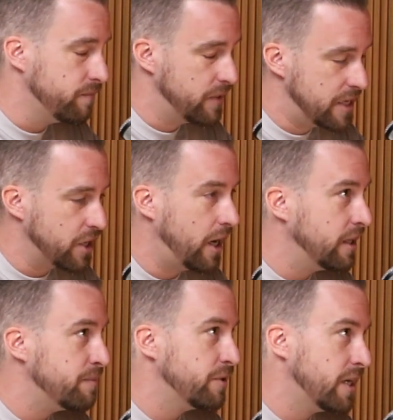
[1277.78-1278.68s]

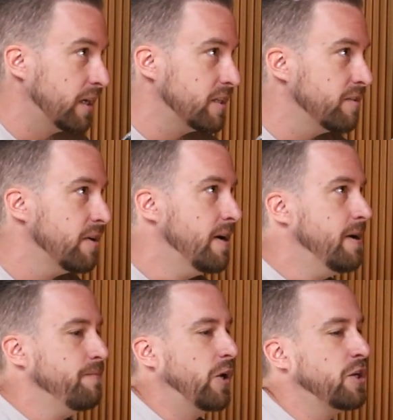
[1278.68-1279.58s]
entirely productive.
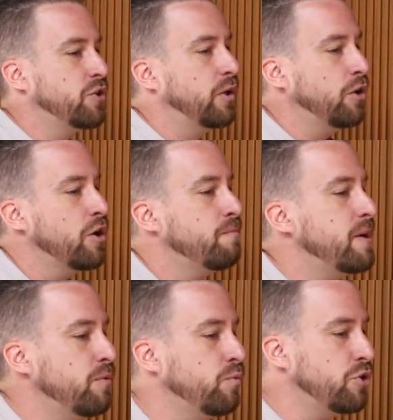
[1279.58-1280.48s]
And so a lot of
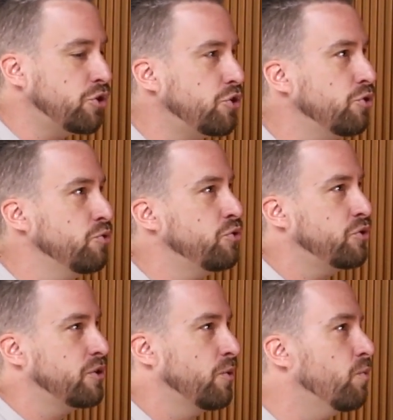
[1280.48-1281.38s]
people would
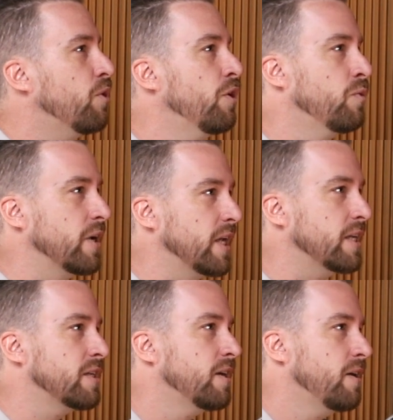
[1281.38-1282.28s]
choose the
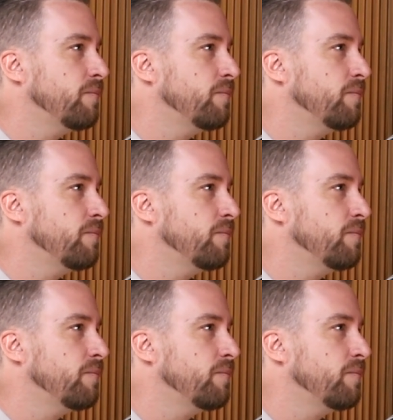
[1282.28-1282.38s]
whirlwind